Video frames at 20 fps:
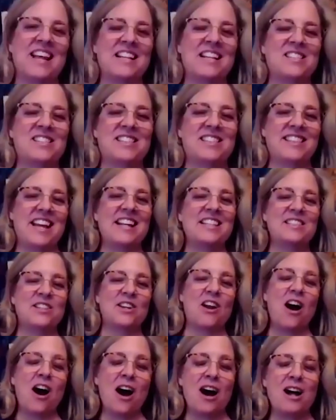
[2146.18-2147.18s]
that's that's
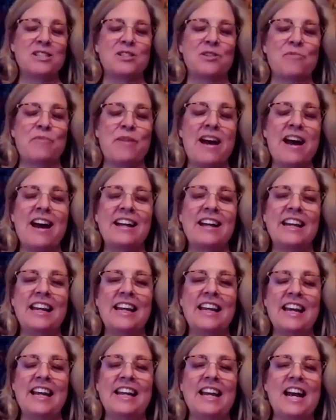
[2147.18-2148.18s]
an awesome bag
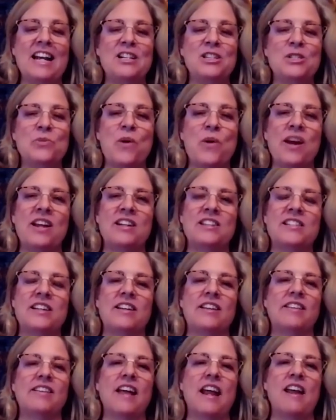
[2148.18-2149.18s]
and annie i just wanted
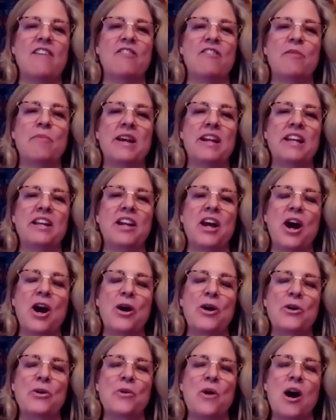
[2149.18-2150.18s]
to let everybody
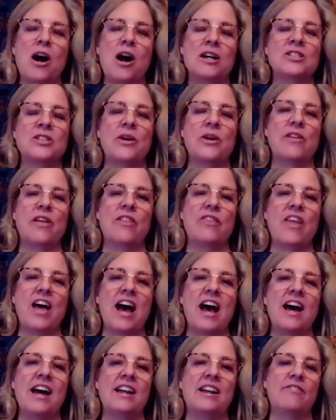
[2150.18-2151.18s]
know also that
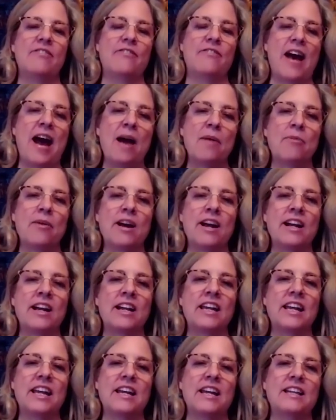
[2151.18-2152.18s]
that
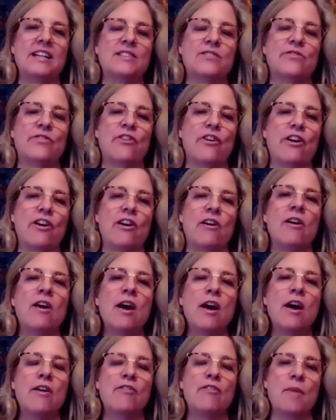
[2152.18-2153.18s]
fabric is for
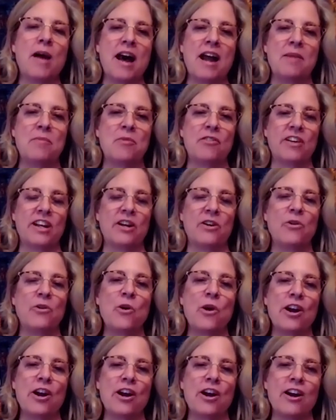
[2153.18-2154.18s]
from Anna Maria
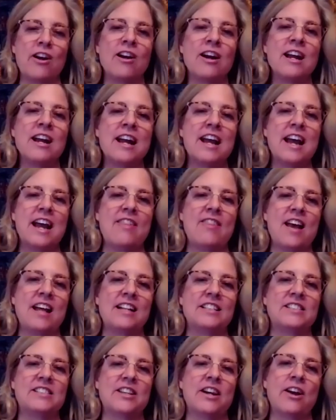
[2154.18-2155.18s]
Horner, and
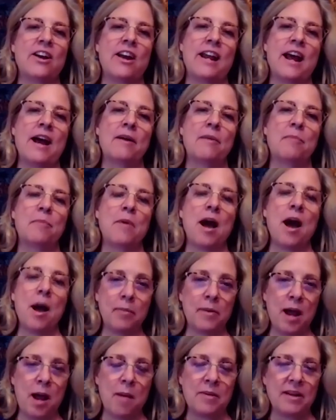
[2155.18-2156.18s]
that's an
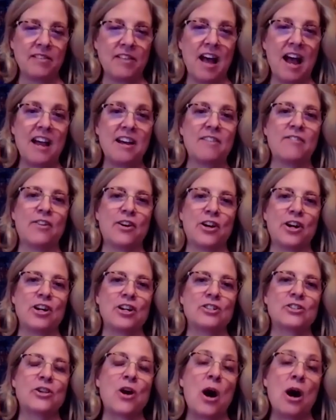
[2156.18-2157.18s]
upcoming line of
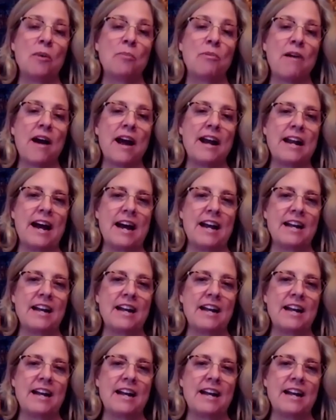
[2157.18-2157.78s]
hers called Bright